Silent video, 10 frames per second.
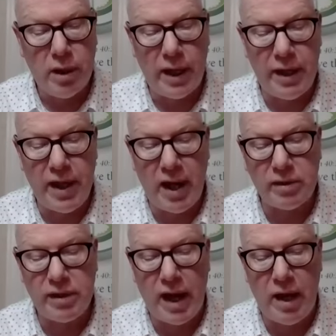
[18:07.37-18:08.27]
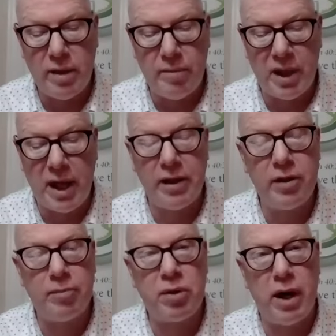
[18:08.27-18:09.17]
and he knelt down and
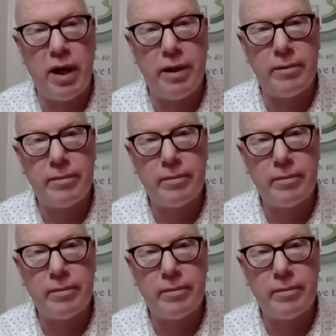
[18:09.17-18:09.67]
began to pray.